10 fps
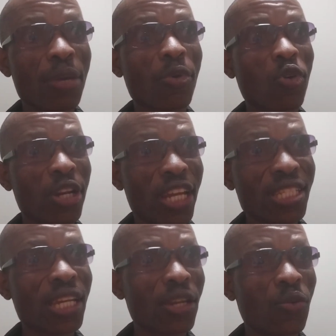The
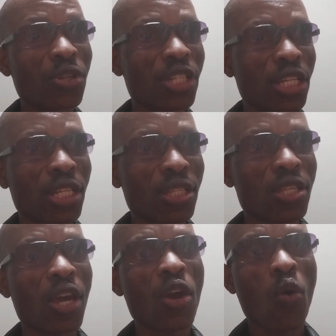CODESA
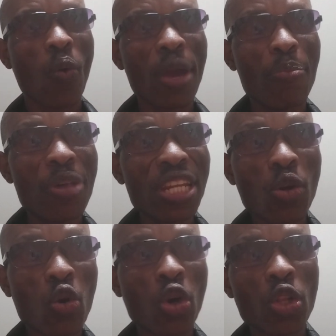negotiations were
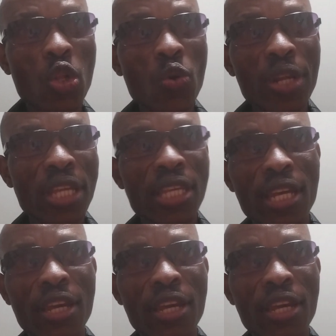pre-concluded.